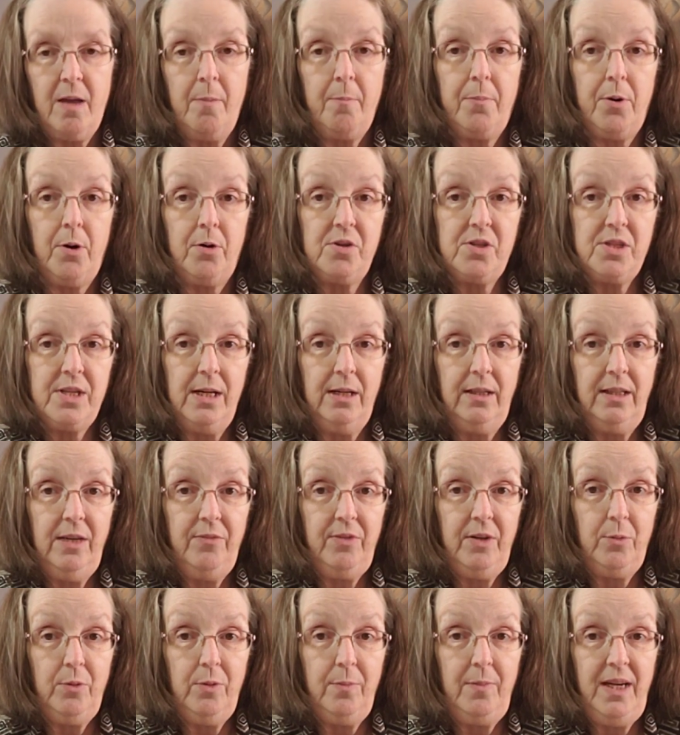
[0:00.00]
Personally, if
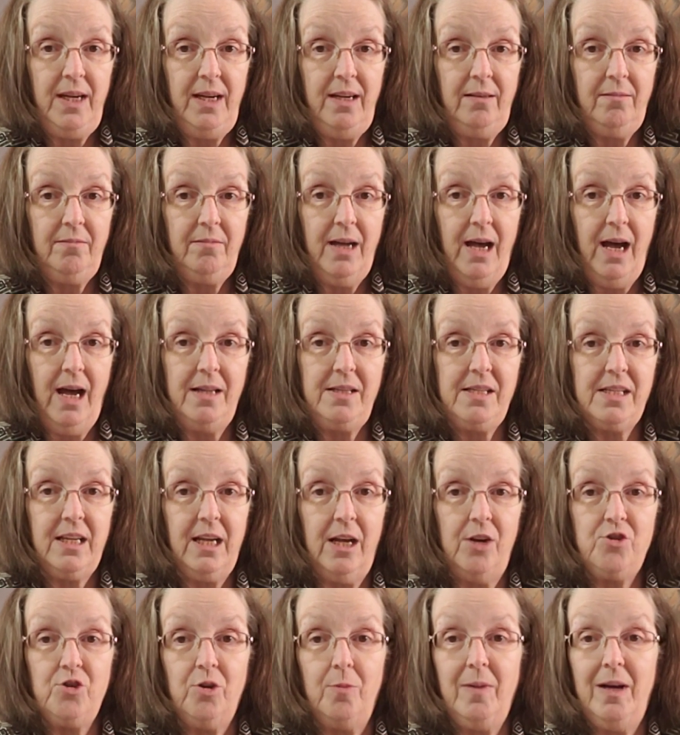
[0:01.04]
it were me, I'd
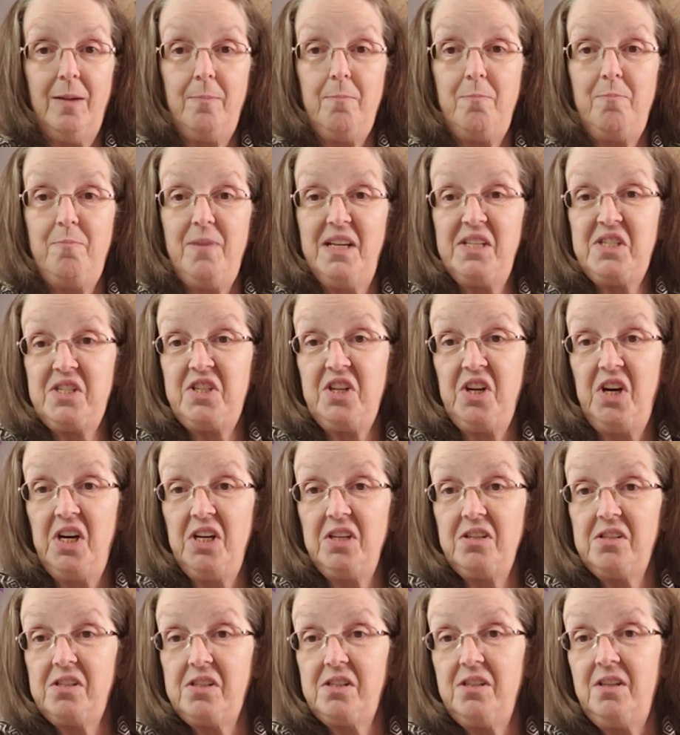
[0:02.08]
schedule my best
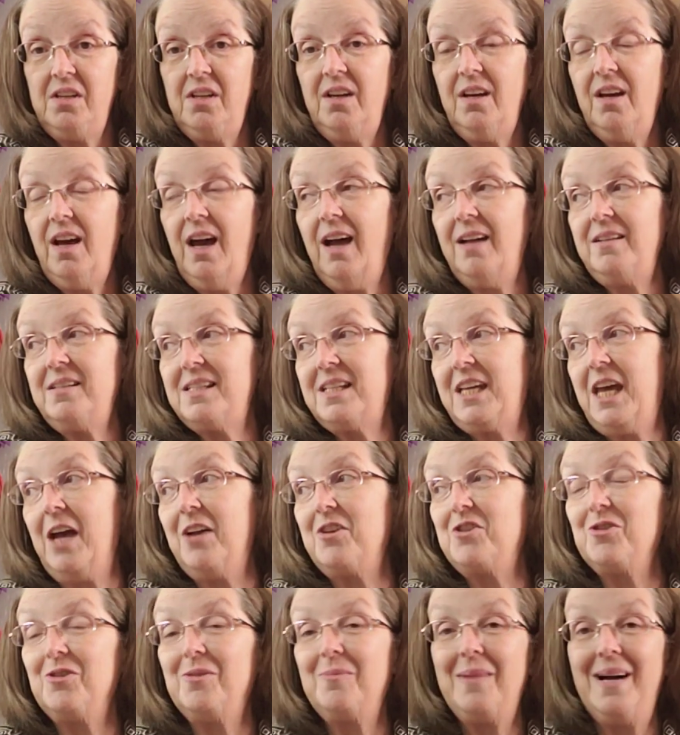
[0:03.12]
dogs, I'd
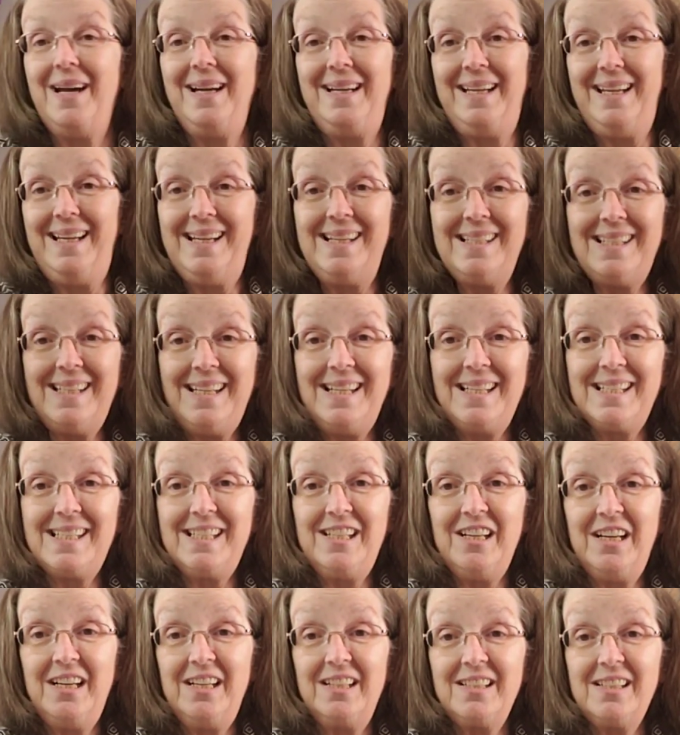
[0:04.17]
schedule my easiest
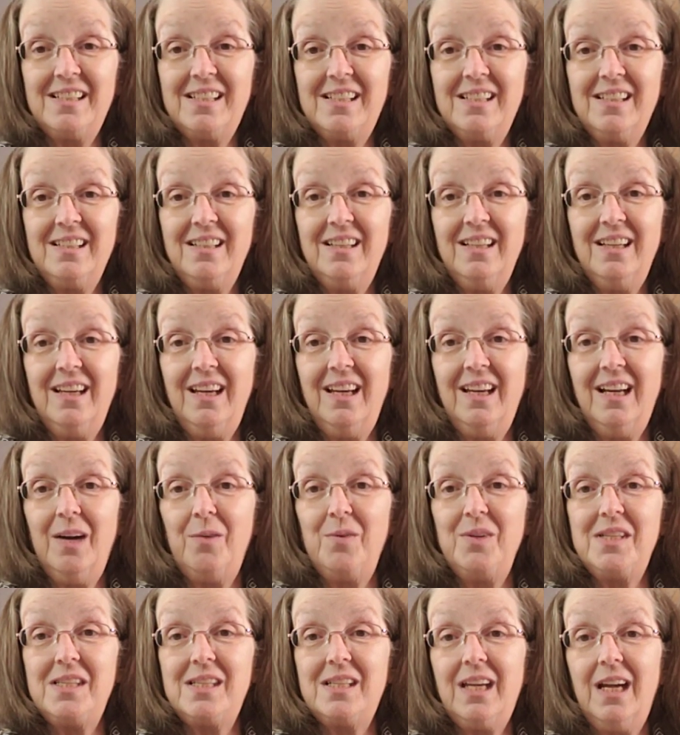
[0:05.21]
dogs, and I
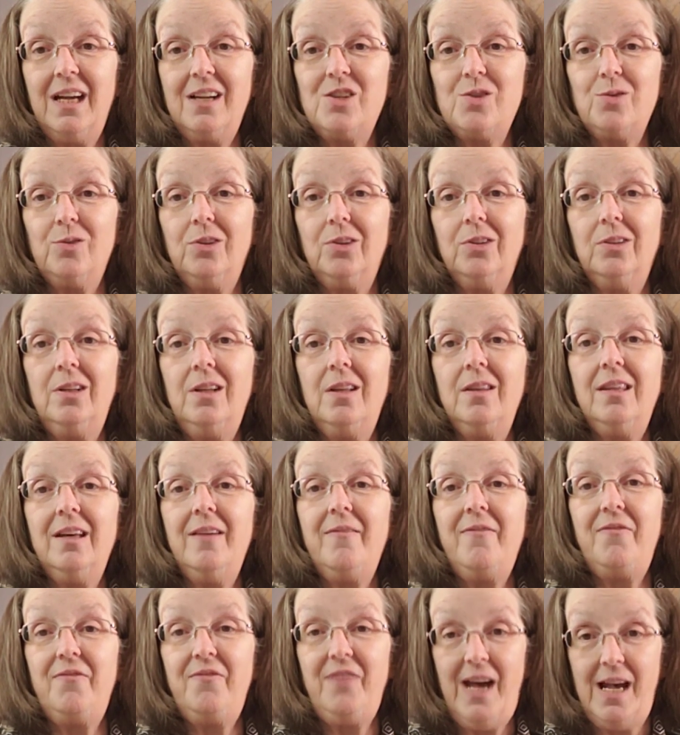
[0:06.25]
would schedule the
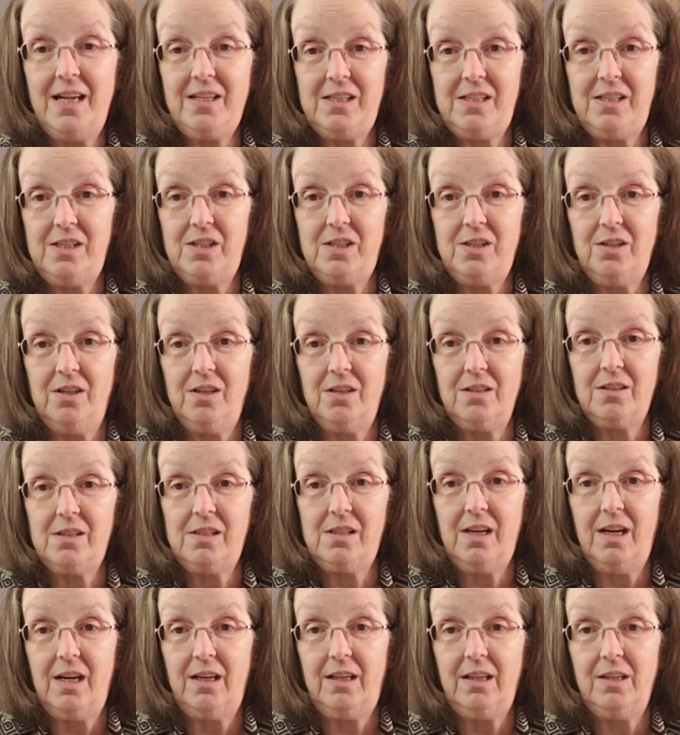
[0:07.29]
fastest dogs
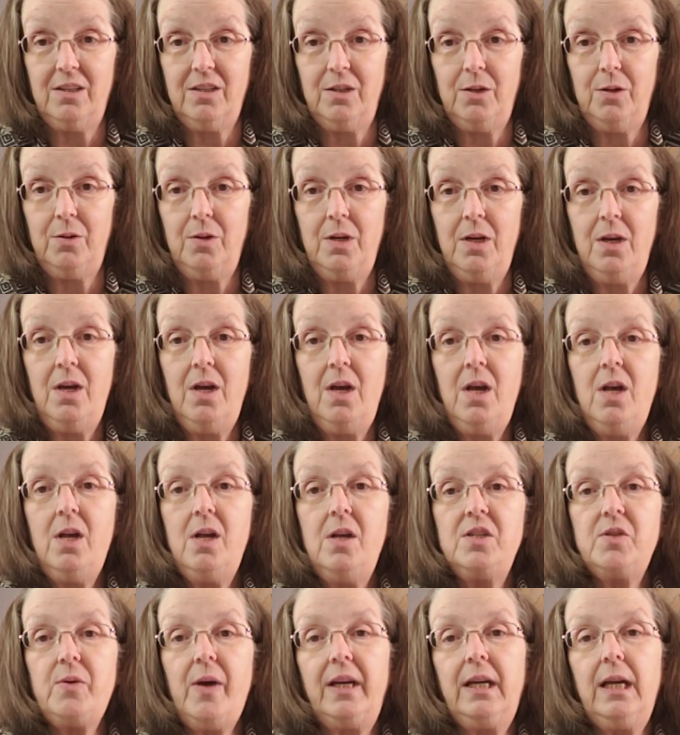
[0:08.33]
that I can do,
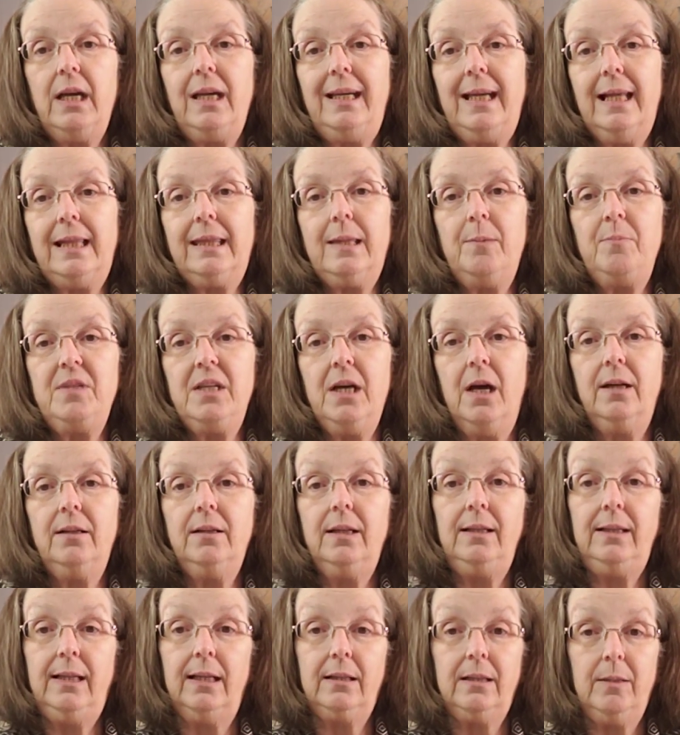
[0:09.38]
so I can get them done
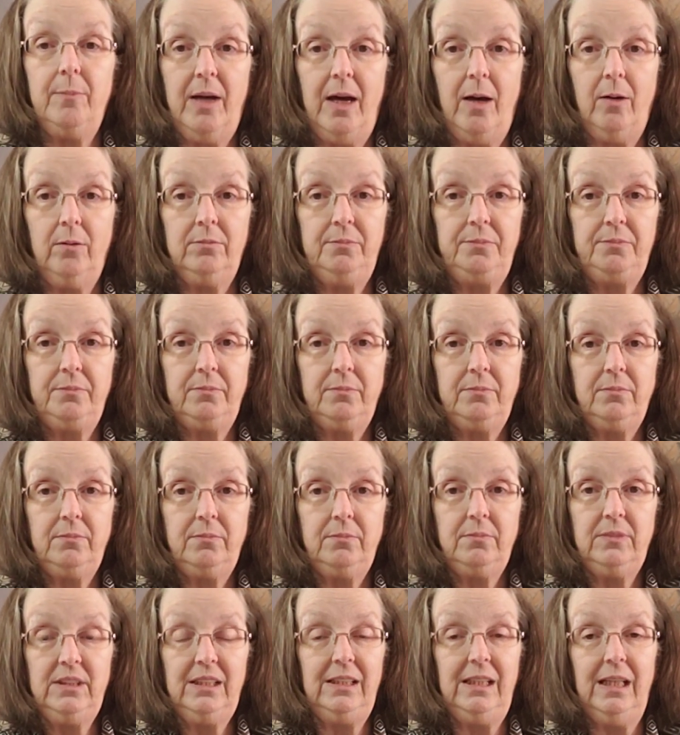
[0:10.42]
and get them out
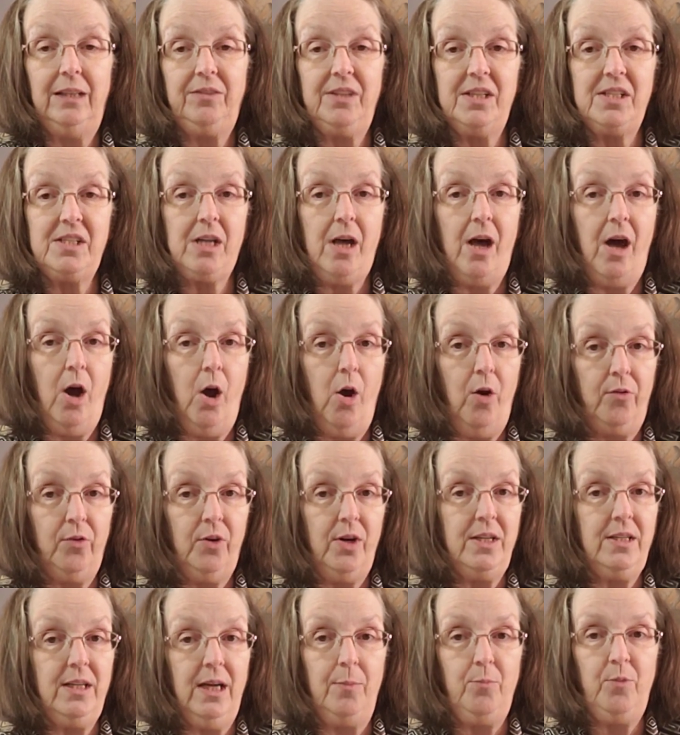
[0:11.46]
and get this over
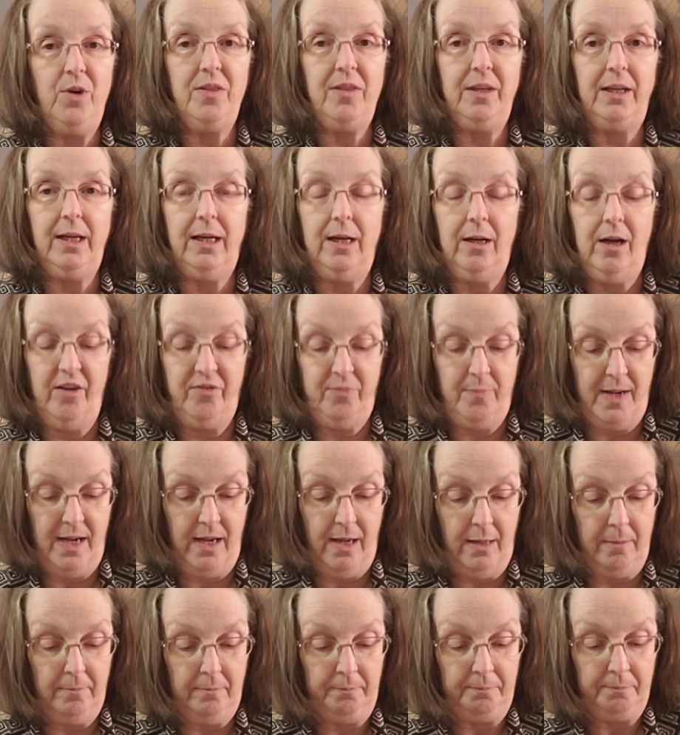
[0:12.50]
and done with and get it off my
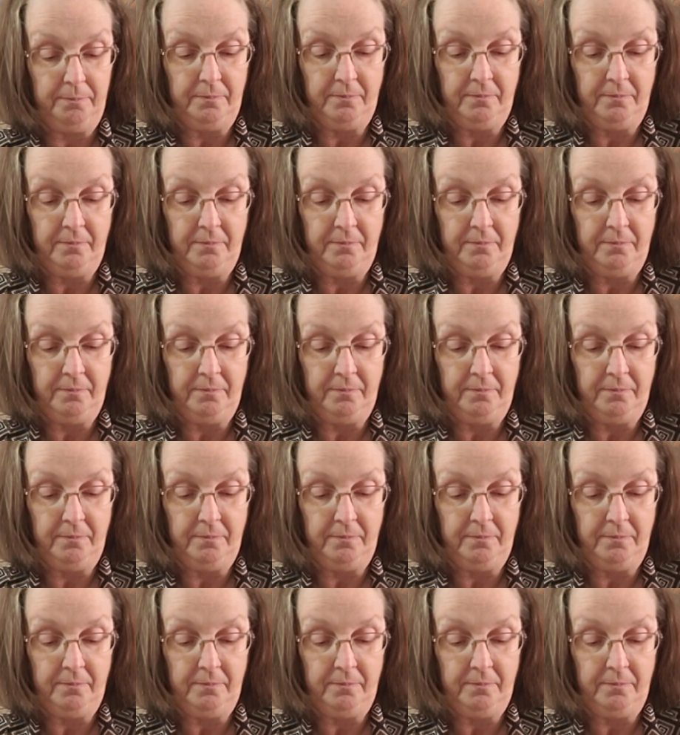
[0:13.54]
head.